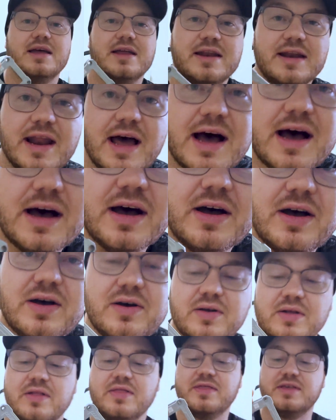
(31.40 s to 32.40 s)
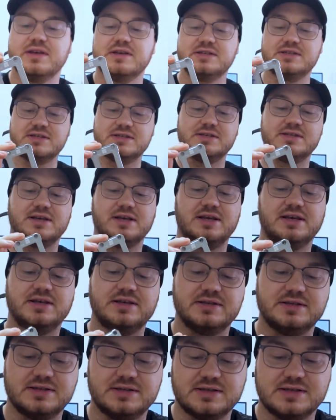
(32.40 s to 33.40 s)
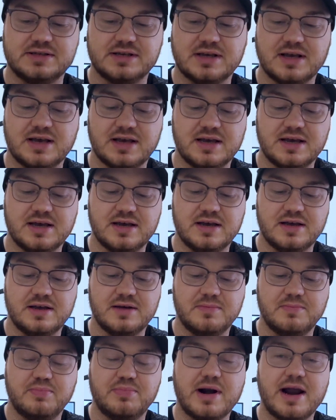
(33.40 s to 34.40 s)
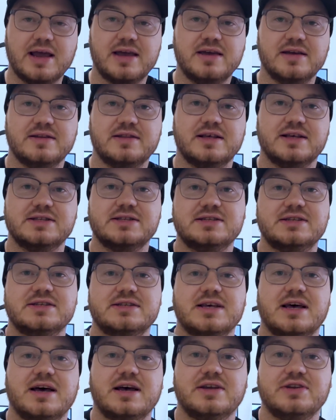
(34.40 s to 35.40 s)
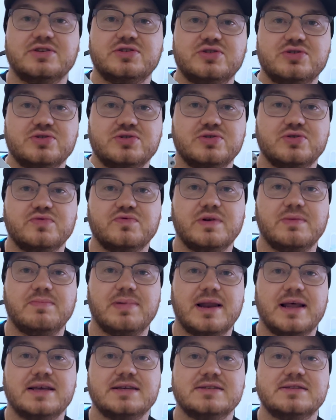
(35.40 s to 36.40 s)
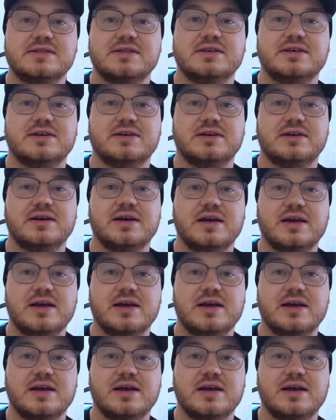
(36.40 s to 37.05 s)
Now, this is a bracket that's designed to replace the